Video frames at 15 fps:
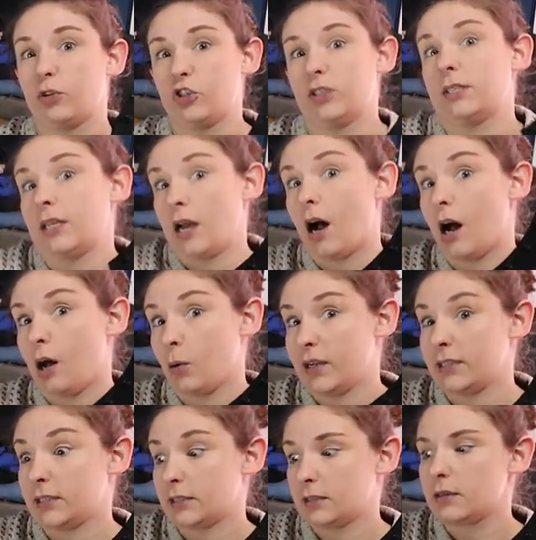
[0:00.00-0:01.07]
which is
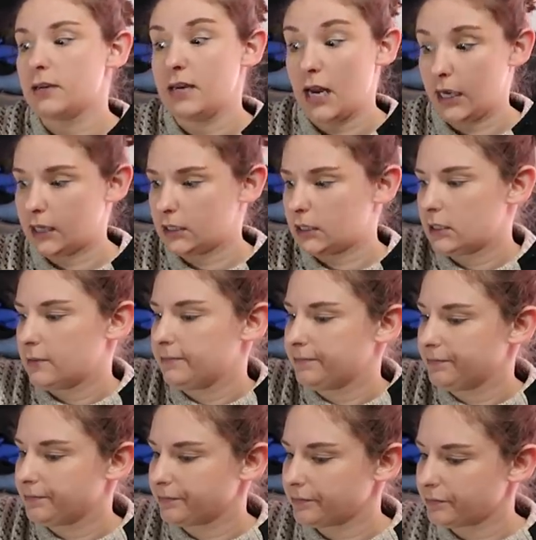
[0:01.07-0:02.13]
always nice.
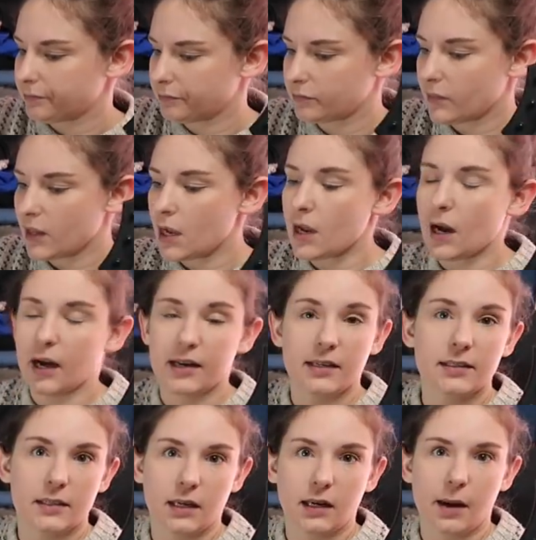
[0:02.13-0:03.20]

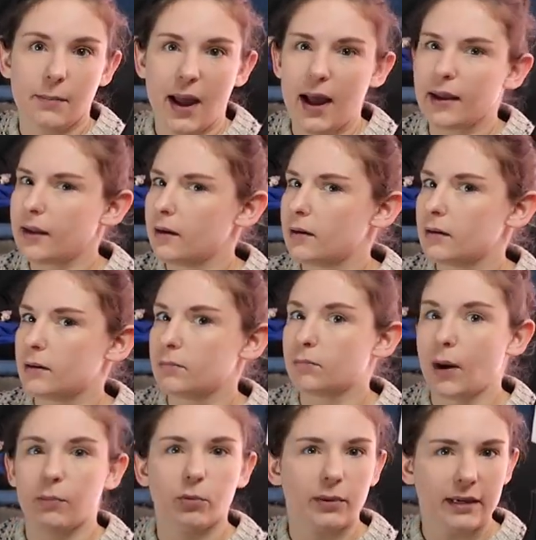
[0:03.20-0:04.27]
Adine's gonna come back and
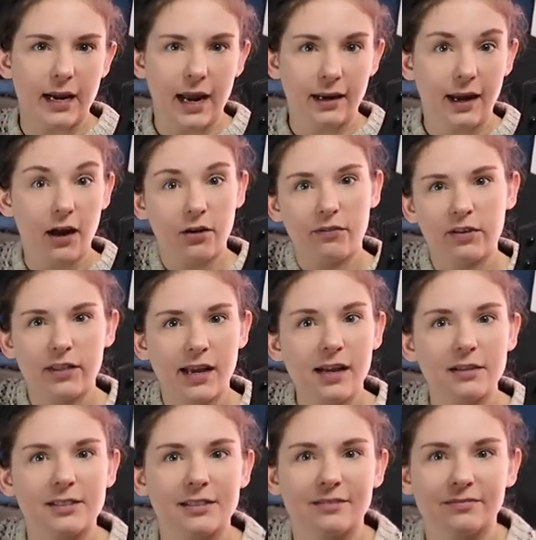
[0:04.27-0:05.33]
probably knock out everything
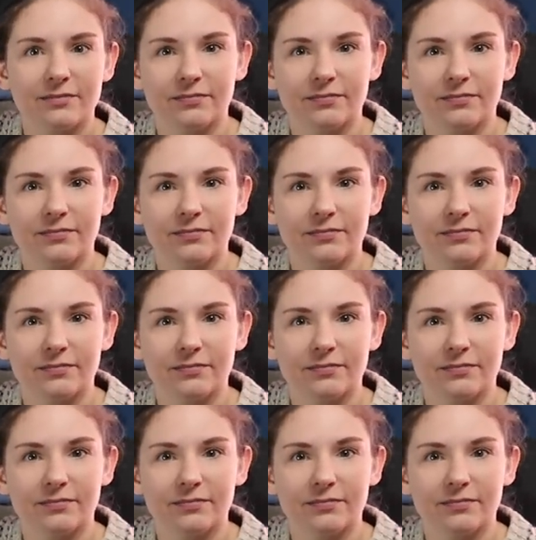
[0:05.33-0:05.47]
else.